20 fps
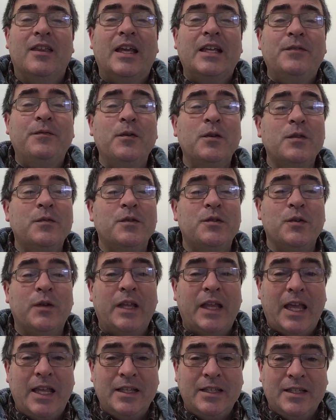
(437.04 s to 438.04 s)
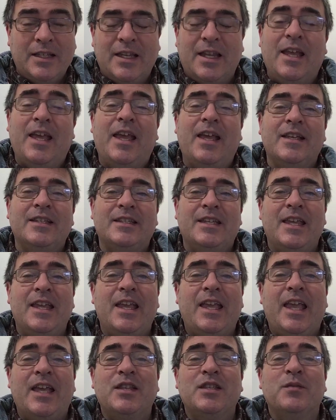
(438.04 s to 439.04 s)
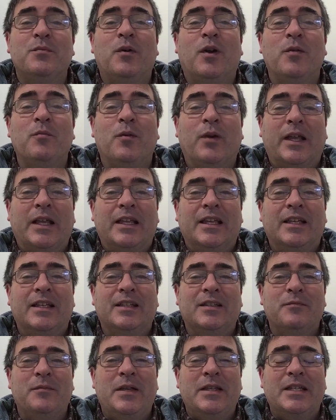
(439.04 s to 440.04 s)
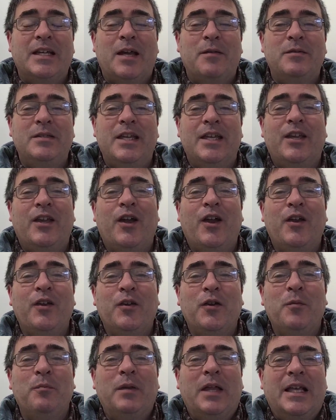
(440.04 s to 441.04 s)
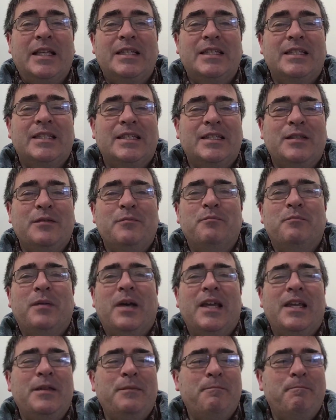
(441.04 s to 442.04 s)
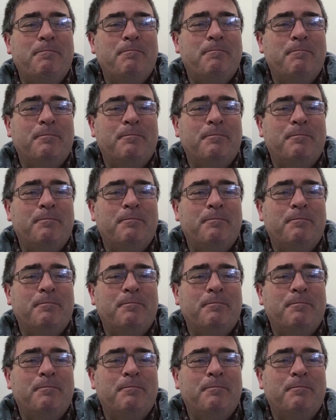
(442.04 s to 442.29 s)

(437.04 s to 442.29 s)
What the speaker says: Thanks, folks, for joining in. See you again tomorrow morning. Meantime, take care and God bless. Bye.